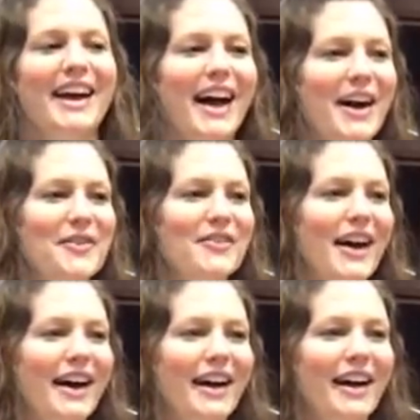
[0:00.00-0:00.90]

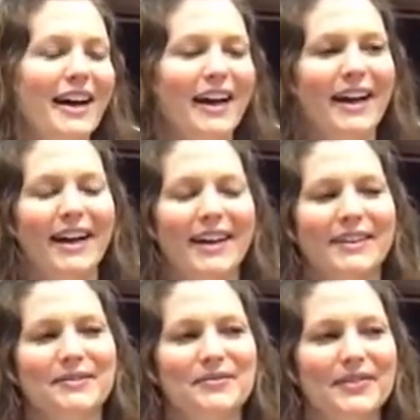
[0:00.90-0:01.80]
I
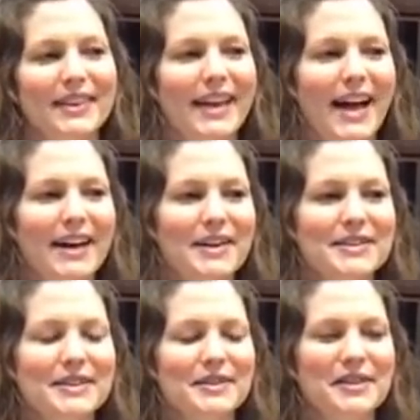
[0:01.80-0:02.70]

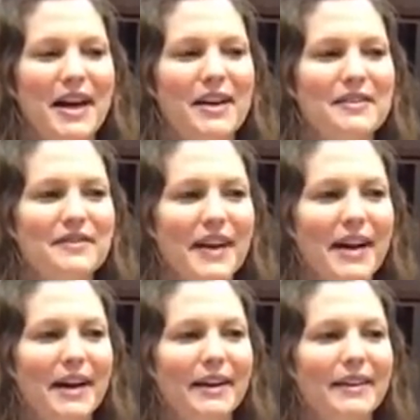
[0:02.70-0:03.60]
also love
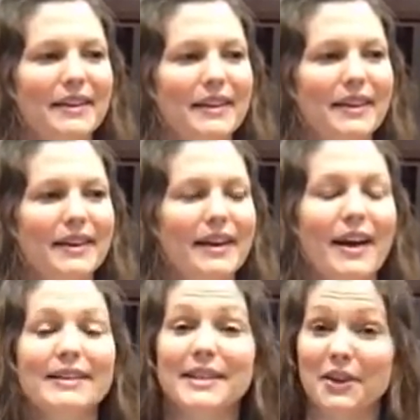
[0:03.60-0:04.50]

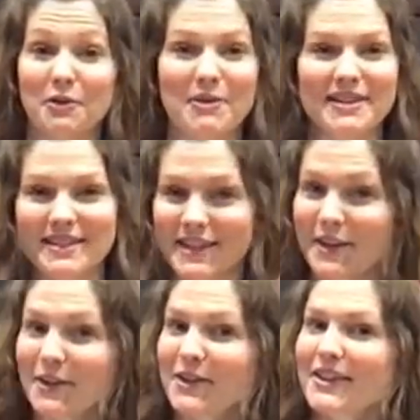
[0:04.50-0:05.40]

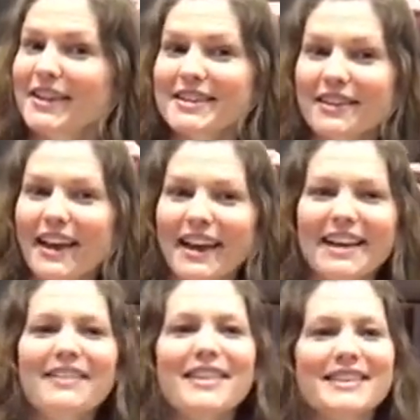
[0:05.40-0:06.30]
tiramisu. So like
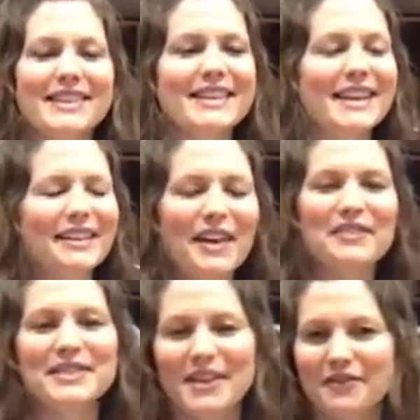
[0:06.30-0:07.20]
any of these things, I
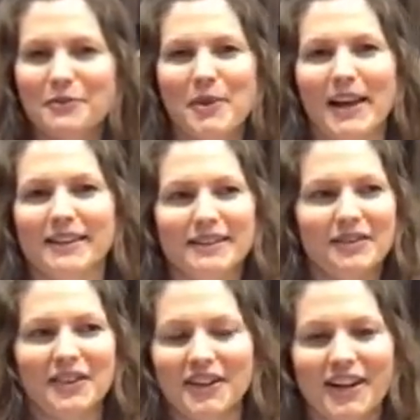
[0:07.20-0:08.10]
love stuff from like
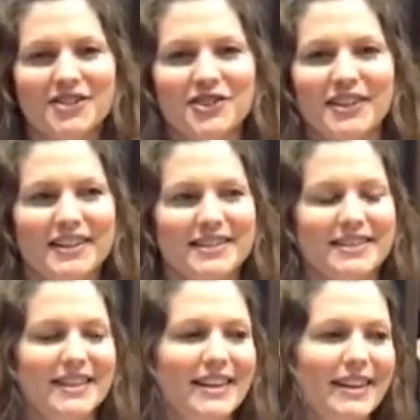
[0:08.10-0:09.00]
different countries.